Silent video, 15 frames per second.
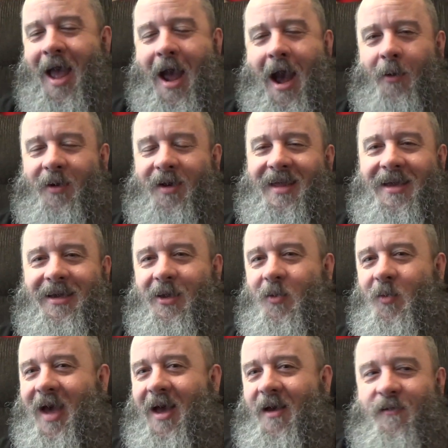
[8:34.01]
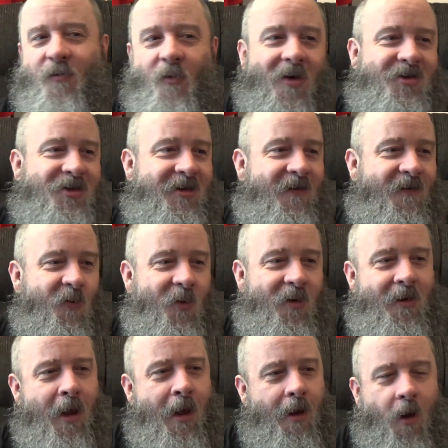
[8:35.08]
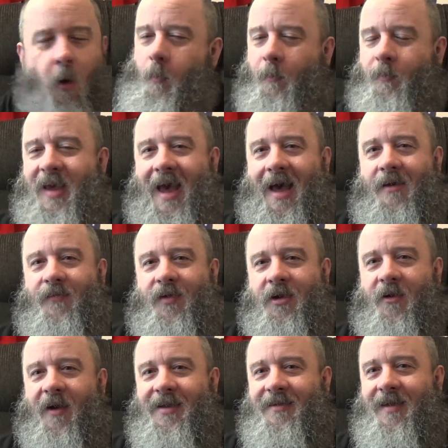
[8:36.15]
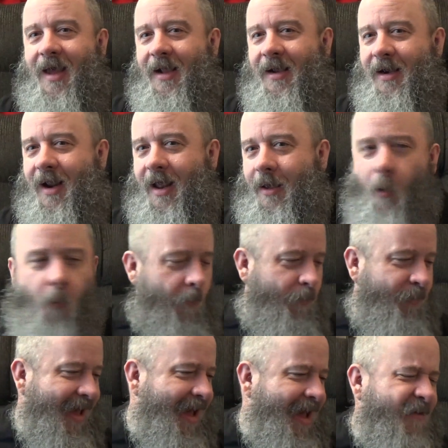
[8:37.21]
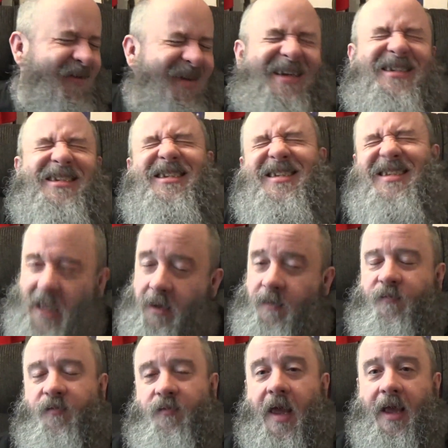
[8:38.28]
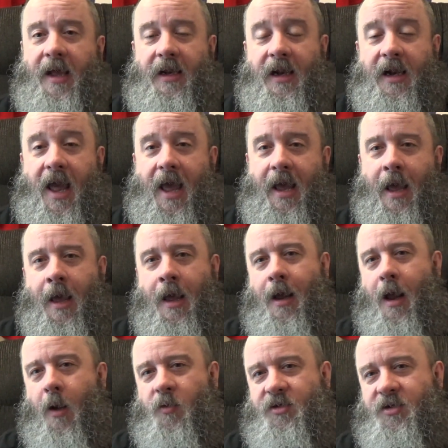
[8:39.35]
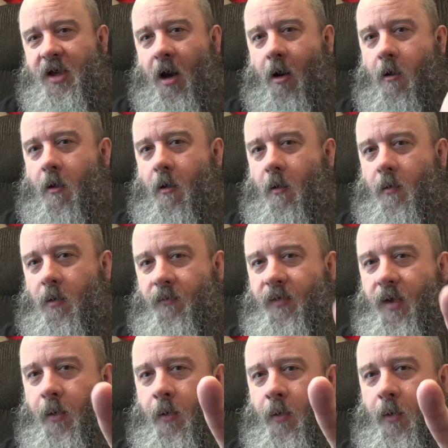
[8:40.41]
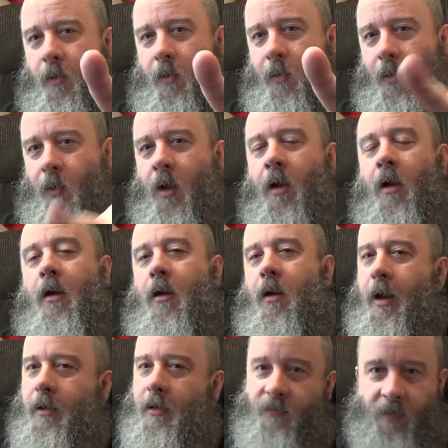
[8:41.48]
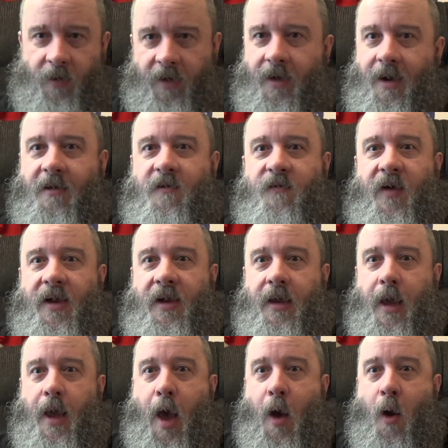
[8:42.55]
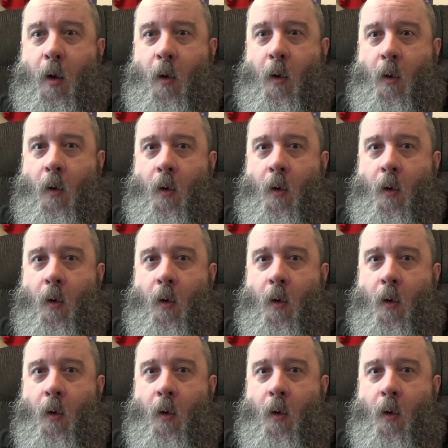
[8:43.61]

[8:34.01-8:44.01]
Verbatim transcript: I want to thank you guys for watching this one. Hope you're having a great day today. Hope you're having a safe day today. And we'll see all of you in our very next video.